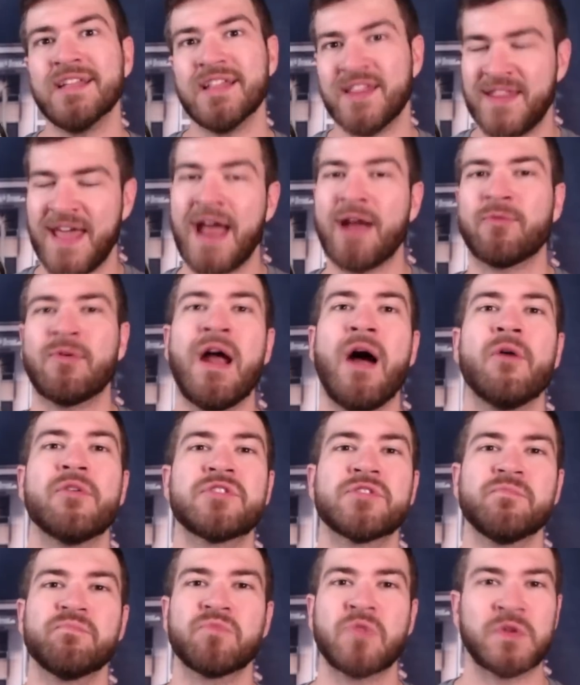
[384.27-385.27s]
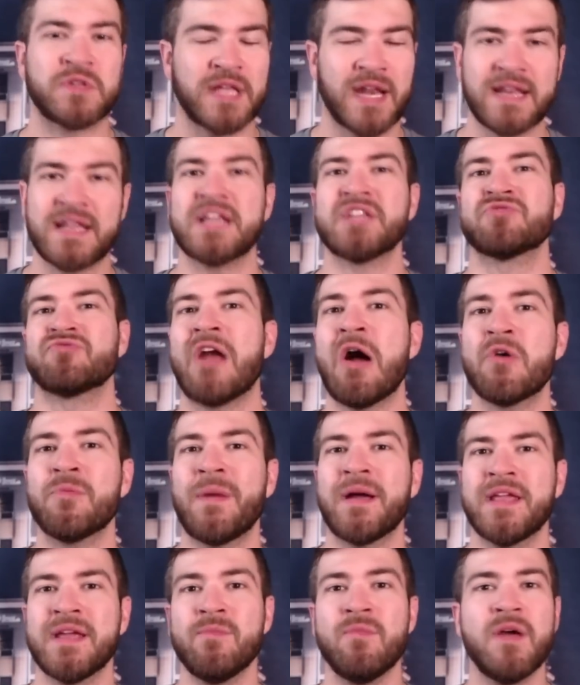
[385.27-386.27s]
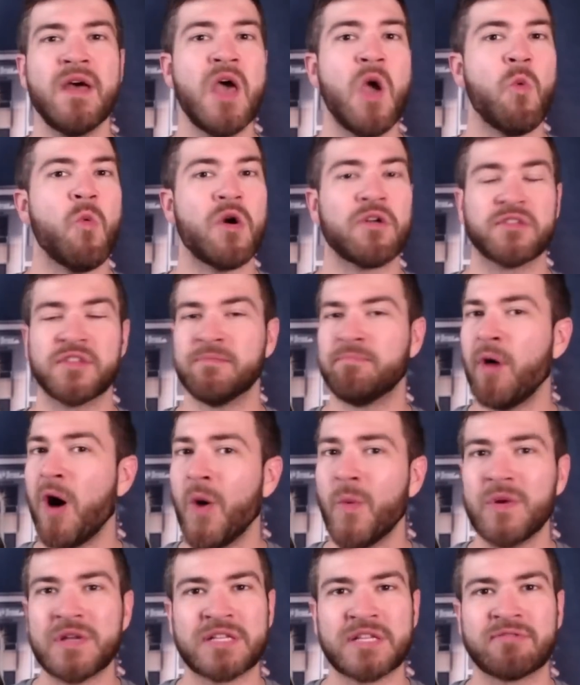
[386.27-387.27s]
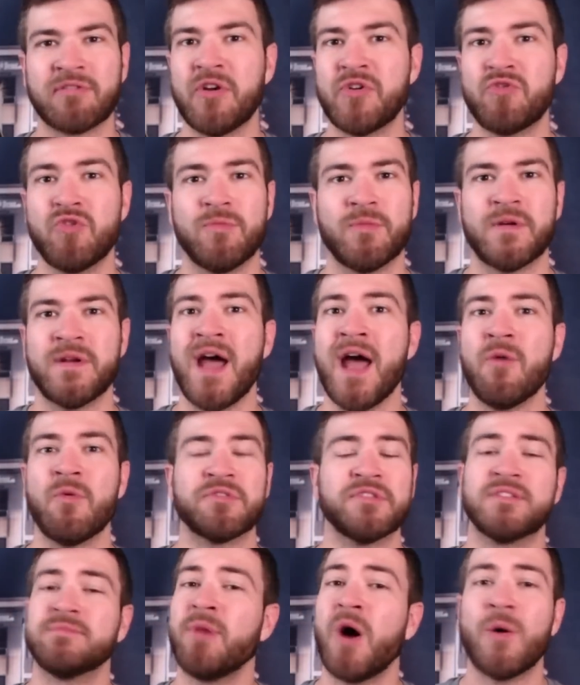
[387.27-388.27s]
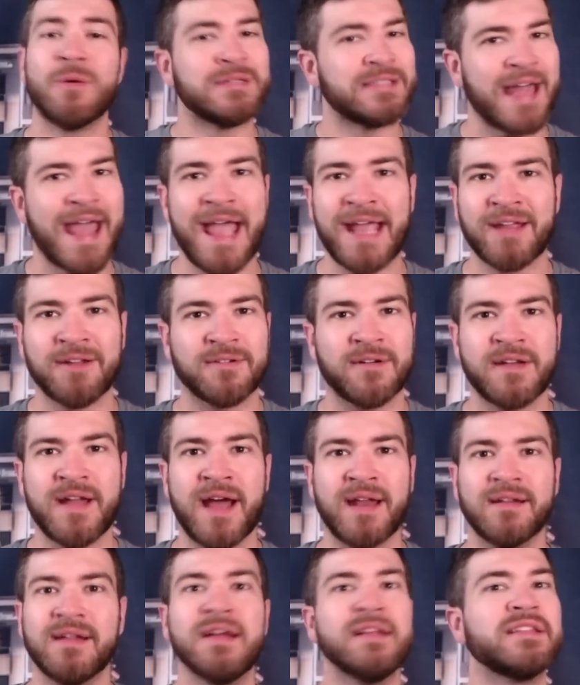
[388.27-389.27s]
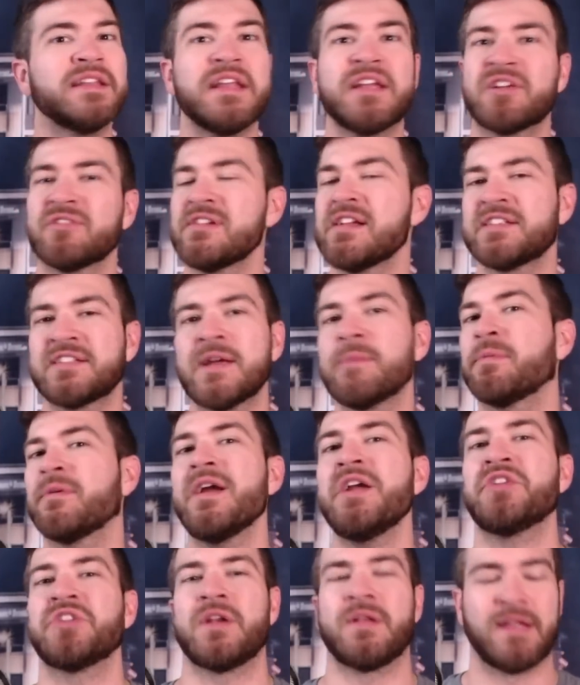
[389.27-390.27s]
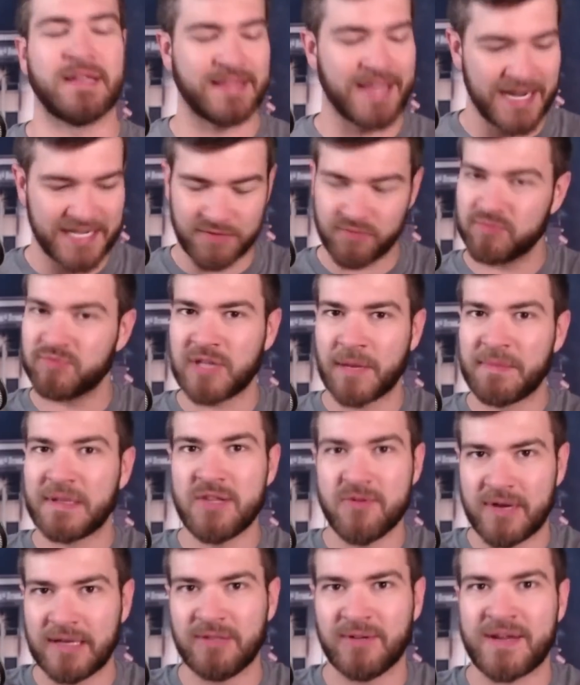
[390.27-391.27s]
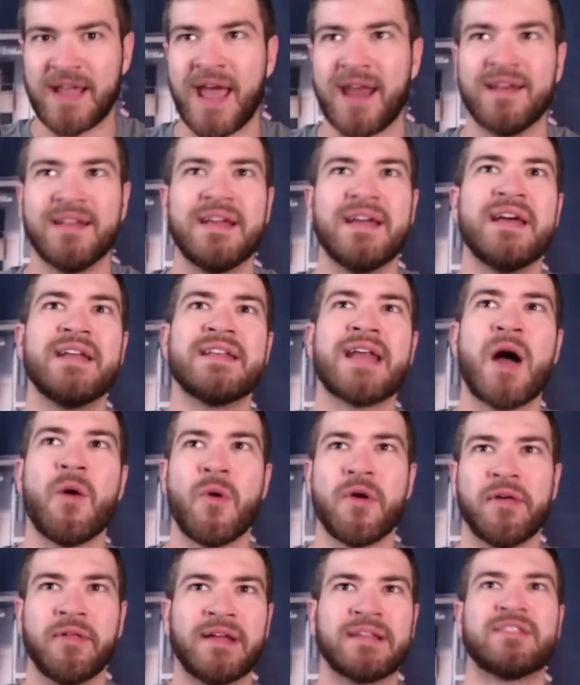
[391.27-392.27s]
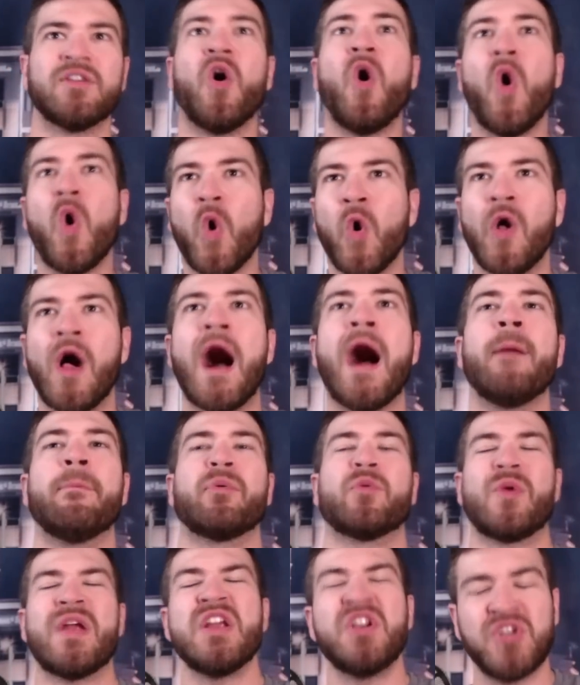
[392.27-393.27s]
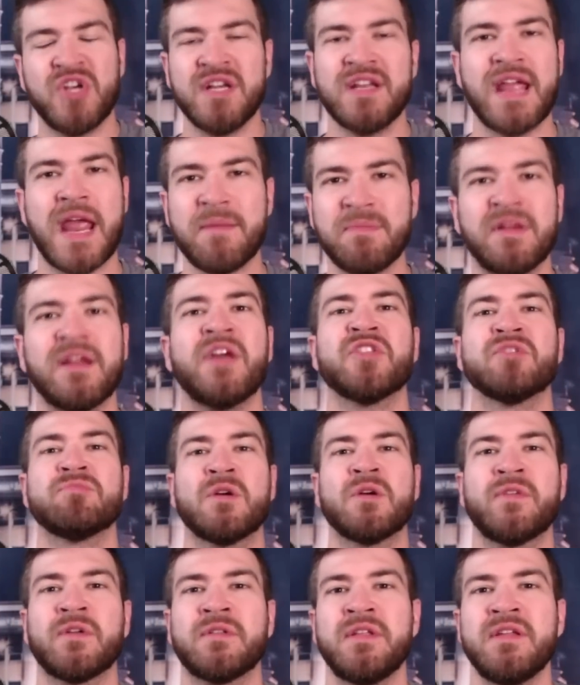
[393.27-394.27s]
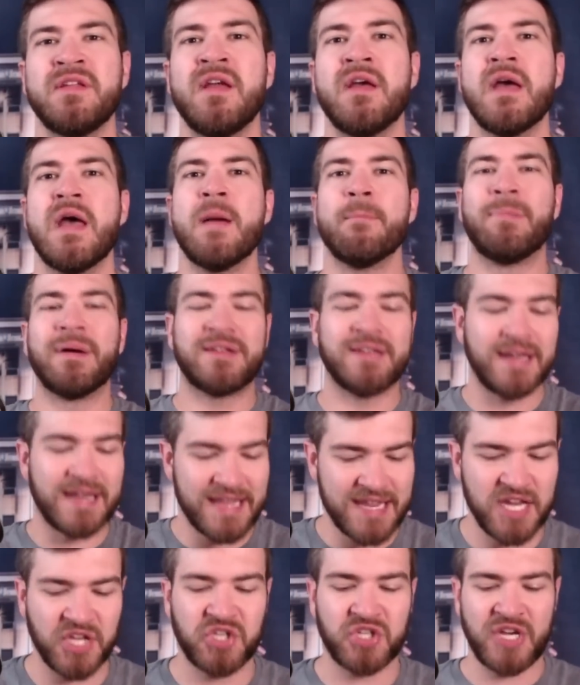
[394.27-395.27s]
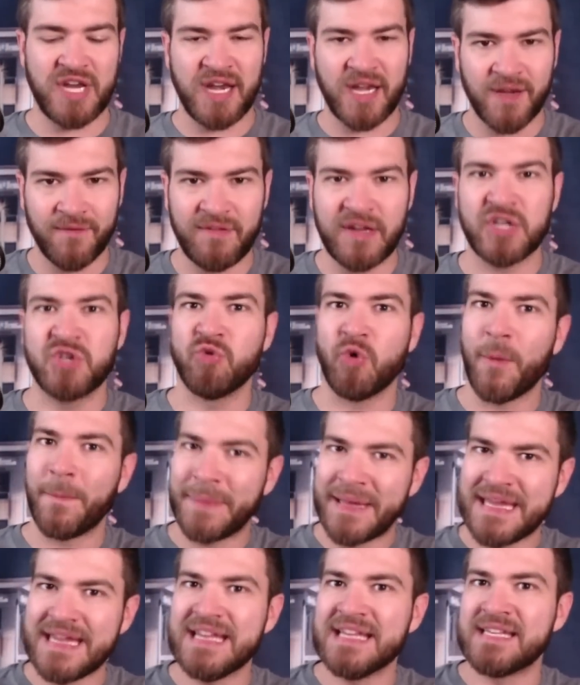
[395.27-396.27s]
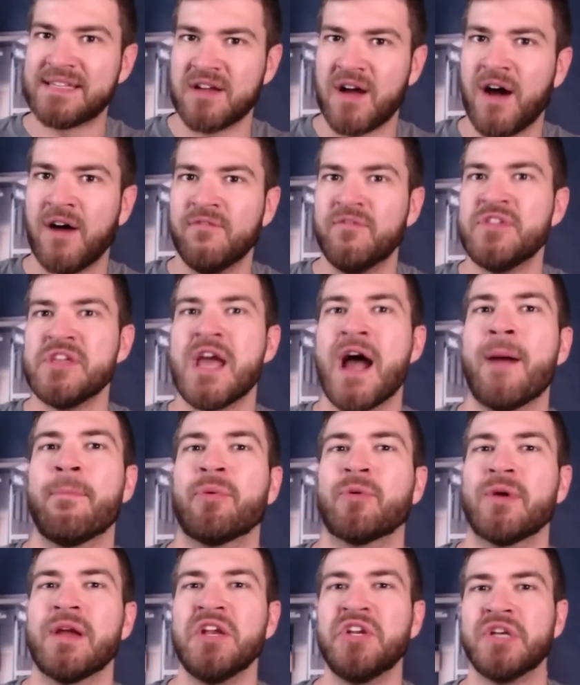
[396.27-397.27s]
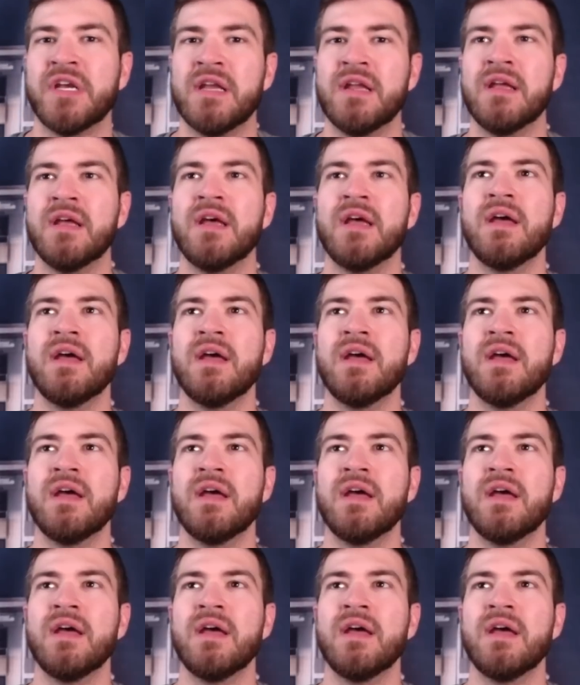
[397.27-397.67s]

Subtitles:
that route? Was that a nice route by him? Whether the ball was thrown to him or not, whether the ball was accurate or not, did he create separation? Like, that's something you can look at. Not whether, like, the whole operation came together perfectly, but did each individual piece of the operation